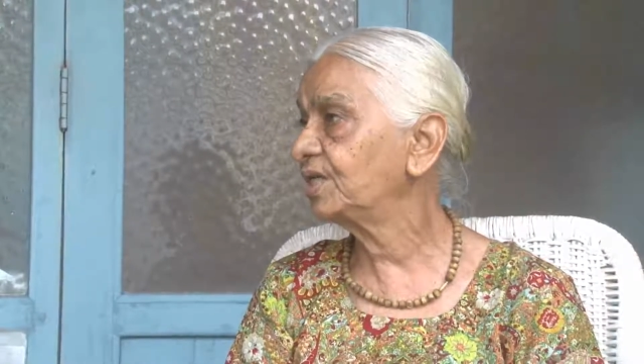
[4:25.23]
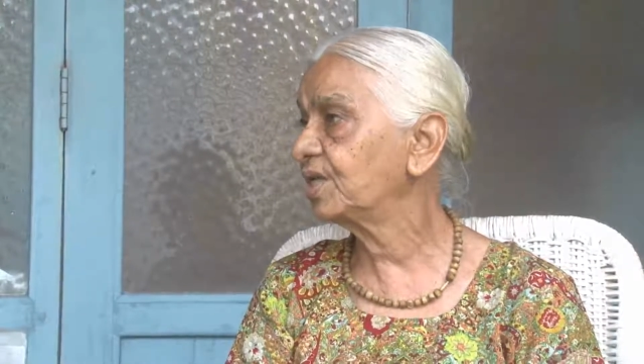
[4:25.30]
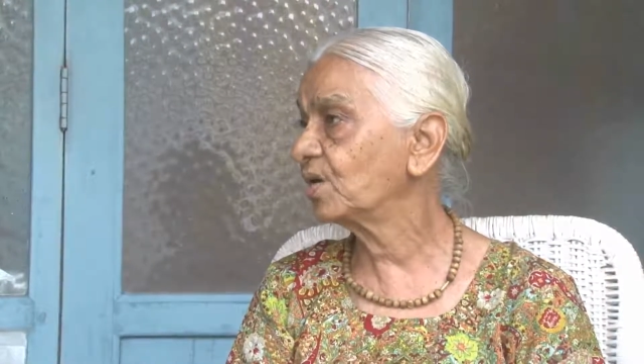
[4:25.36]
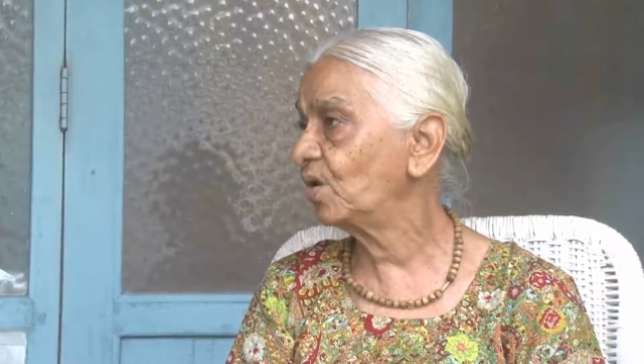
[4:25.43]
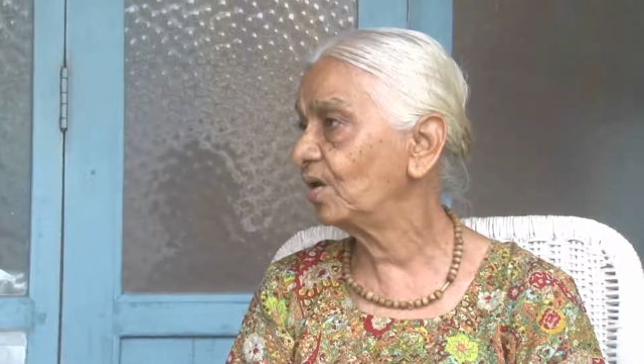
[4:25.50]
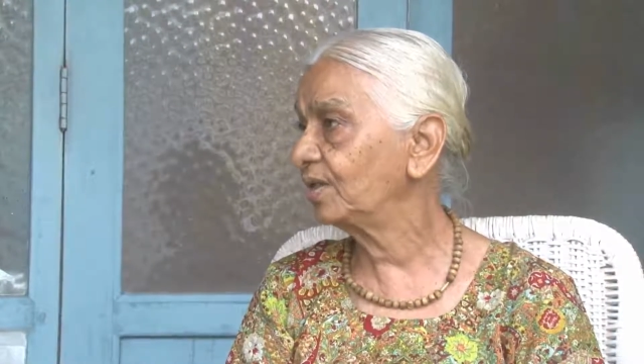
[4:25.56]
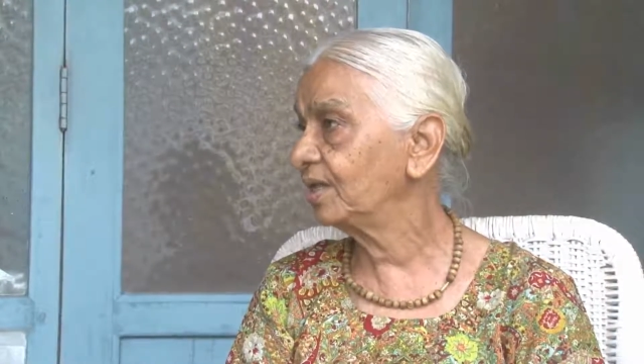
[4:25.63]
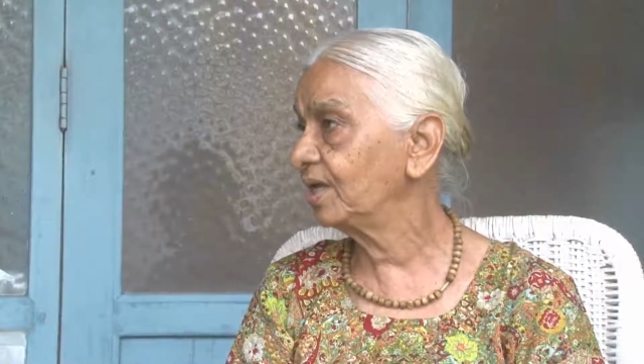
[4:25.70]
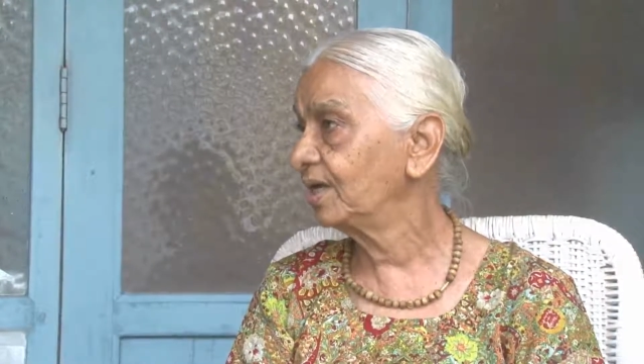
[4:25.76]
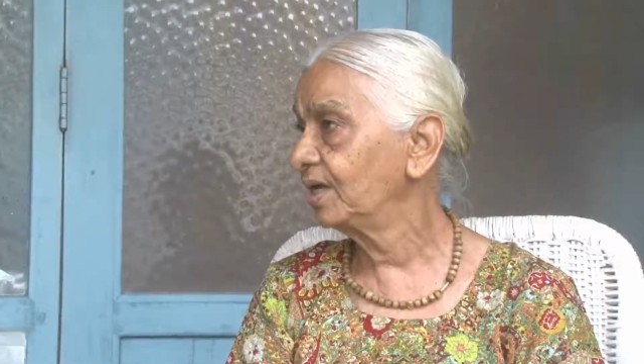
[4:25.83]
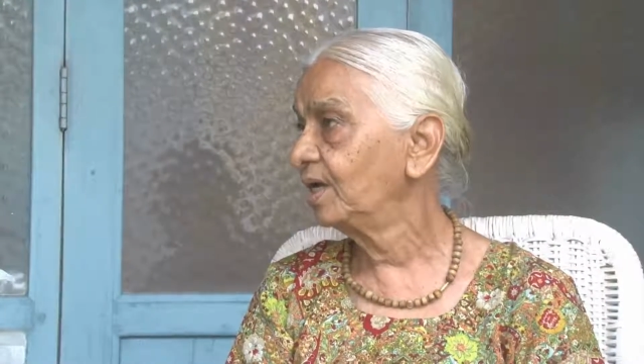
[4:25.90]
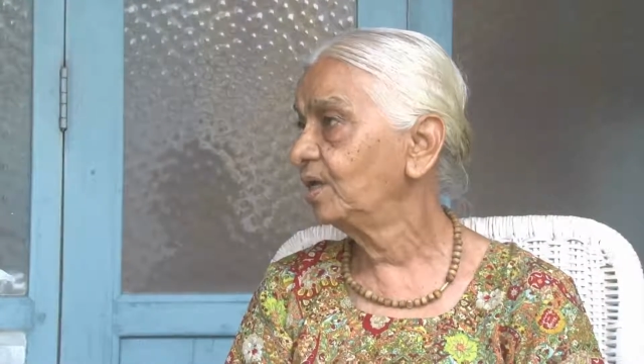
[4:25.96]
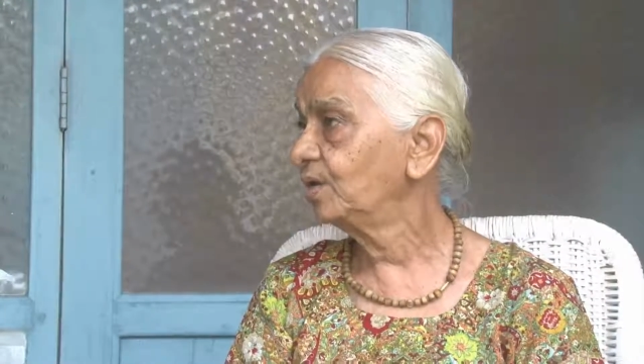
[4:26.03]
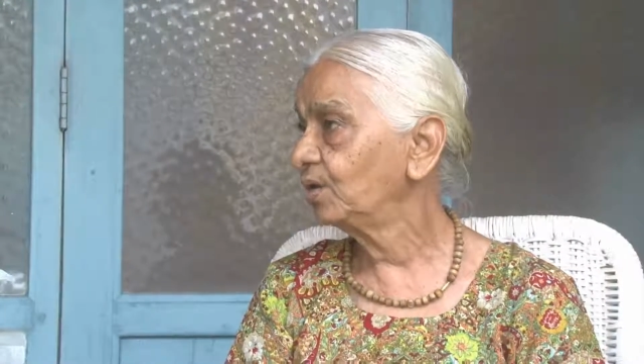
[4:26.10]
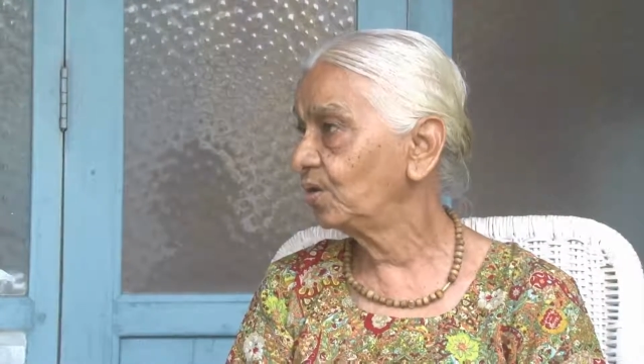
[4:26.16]
they call
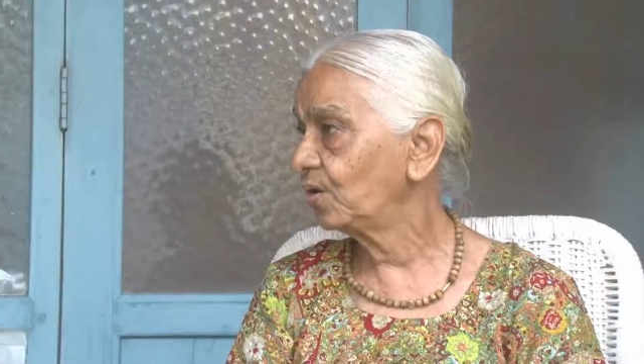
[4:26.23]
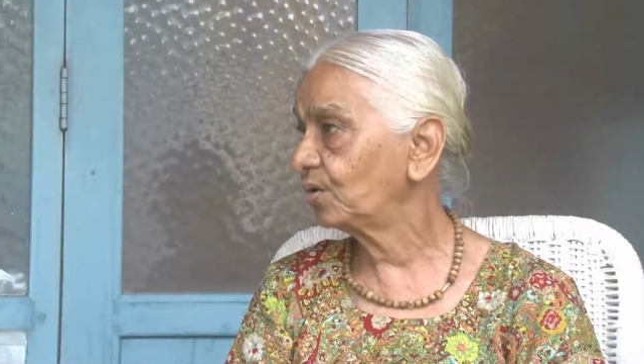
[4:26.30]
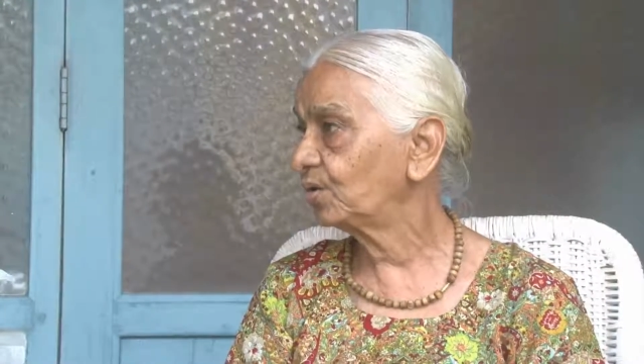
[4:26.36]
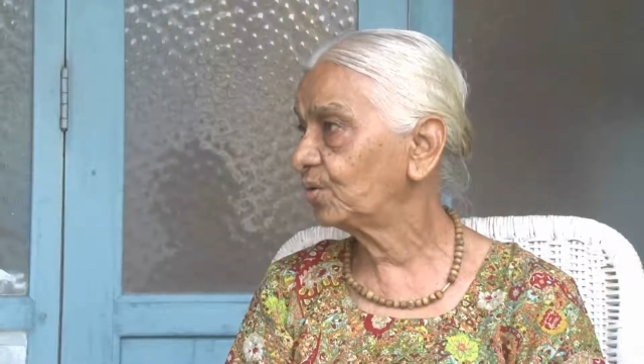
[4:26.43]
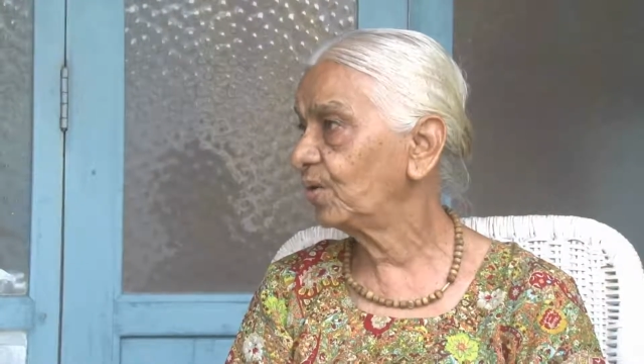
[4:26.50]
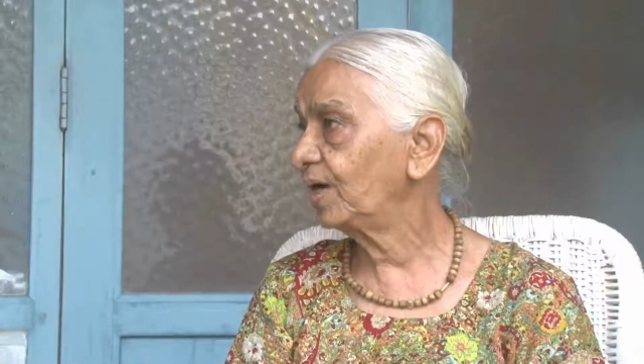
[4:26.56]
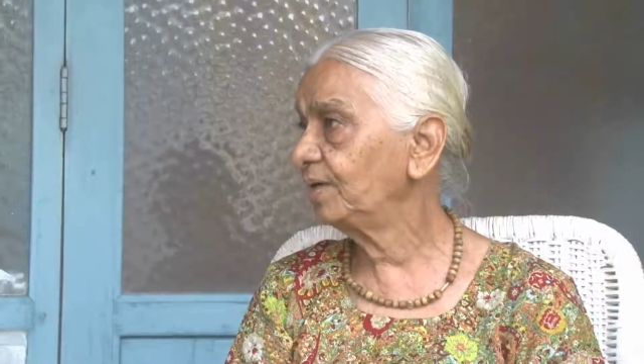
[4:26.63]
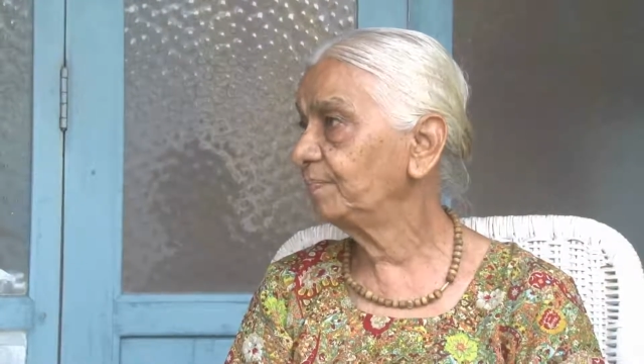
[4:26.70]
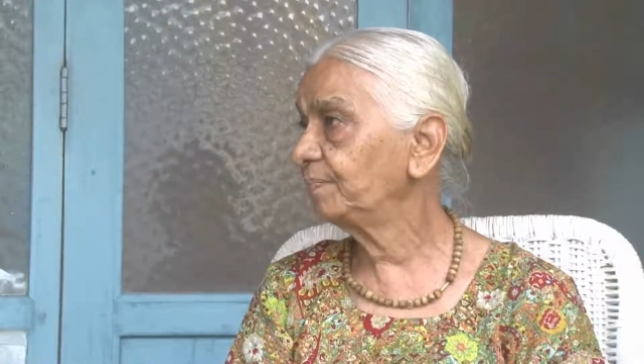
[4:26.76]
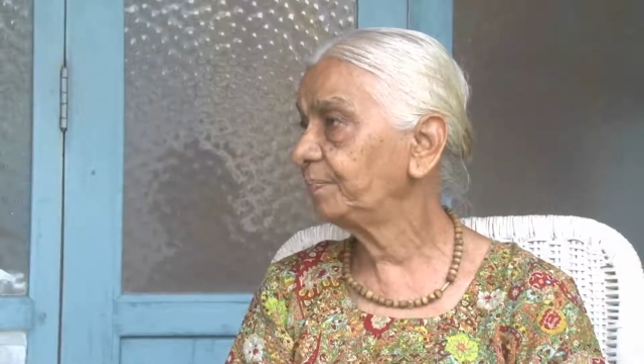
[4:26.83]
Dotwa.